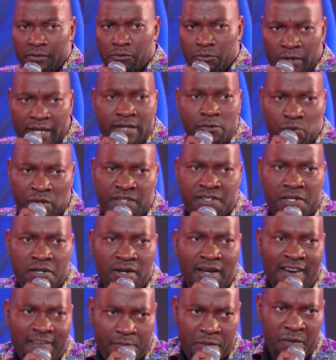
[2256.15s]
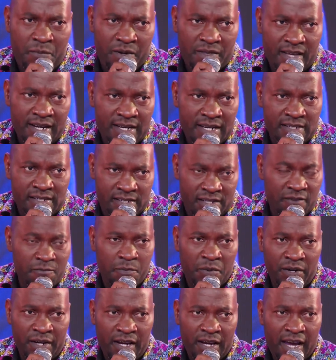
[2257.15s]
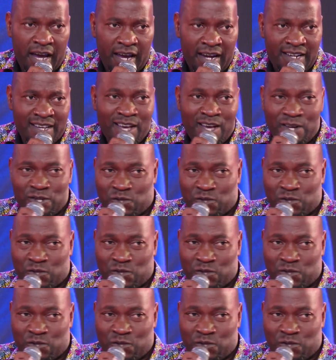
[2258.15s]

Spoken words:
We still have people that are still born again.